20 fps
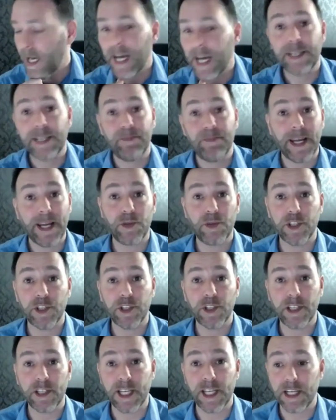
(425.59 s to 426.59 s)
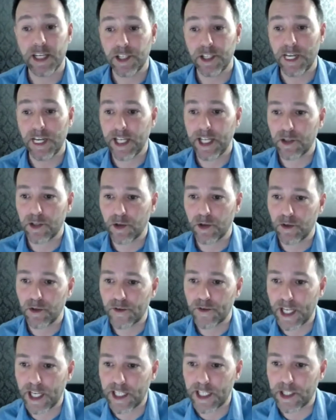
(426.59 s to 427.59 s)
It depends what you're selling, Jerry. I don't know
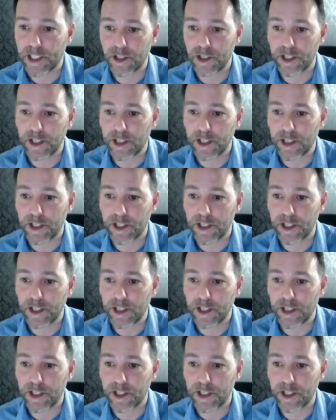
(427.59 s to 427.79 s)
if Jerry's